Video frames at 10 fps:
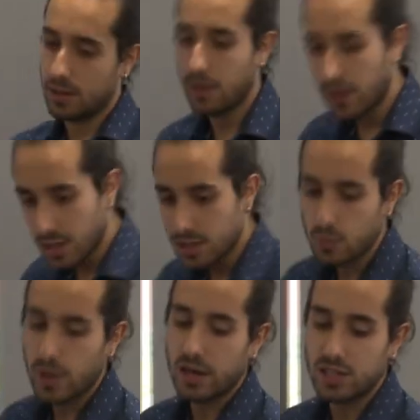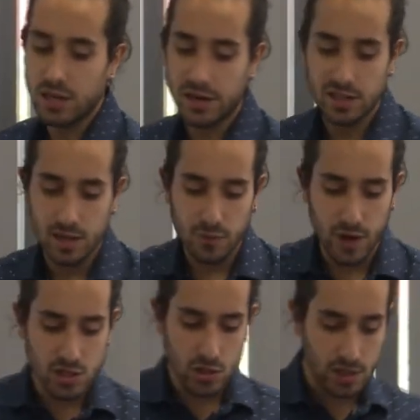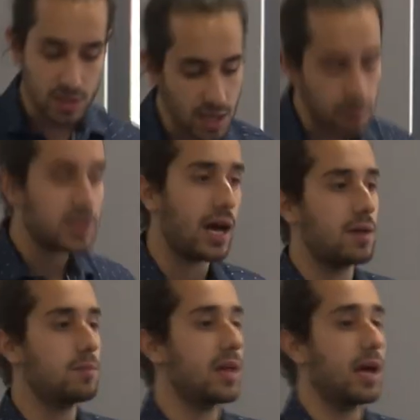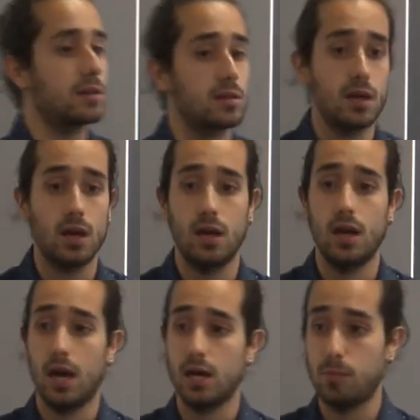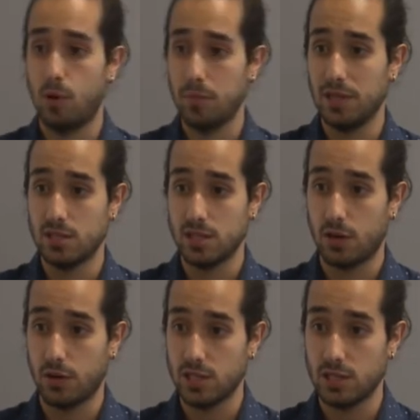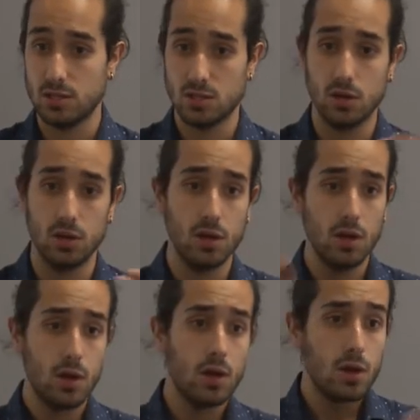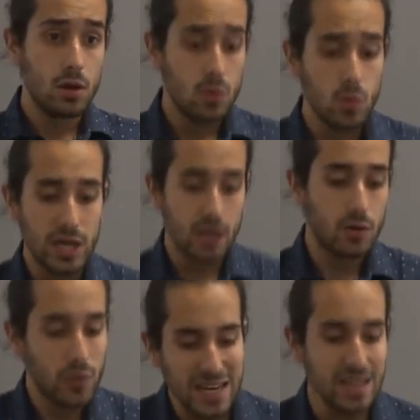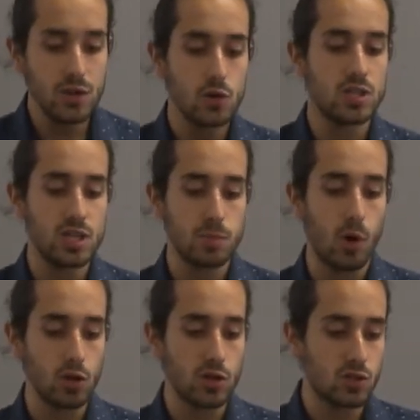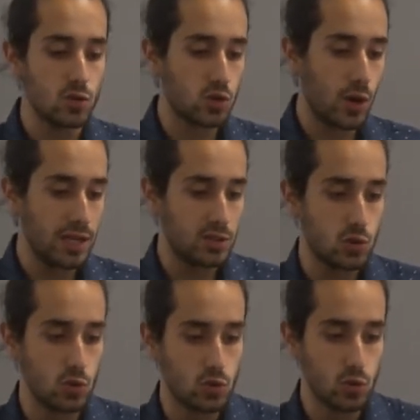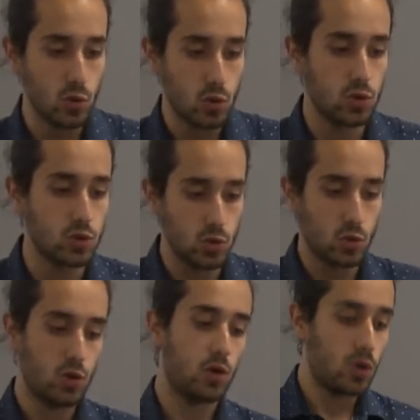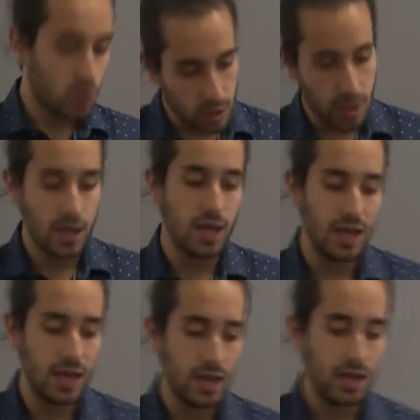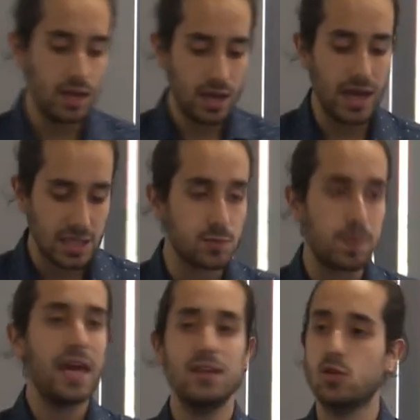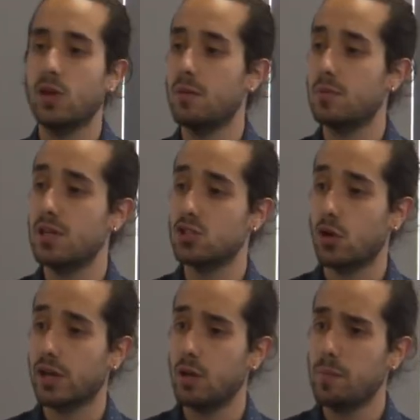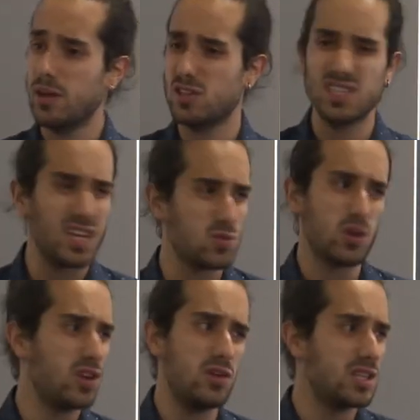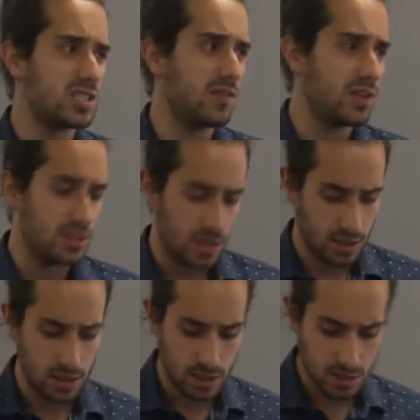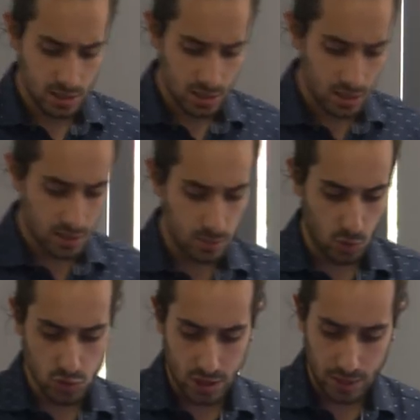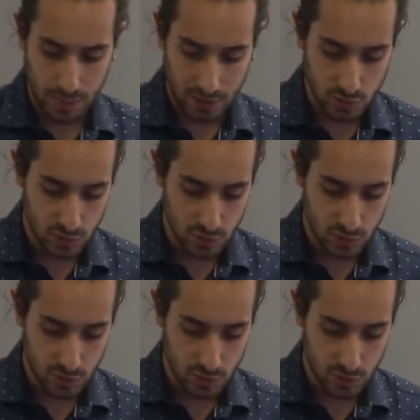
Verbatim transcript: there is, we are generating inflation at the same time that uh, unemployment is increasing. So we can really use these models to try to, to, to uh, explain to them historical periods, and that's what Unit 17 is, is mostly about.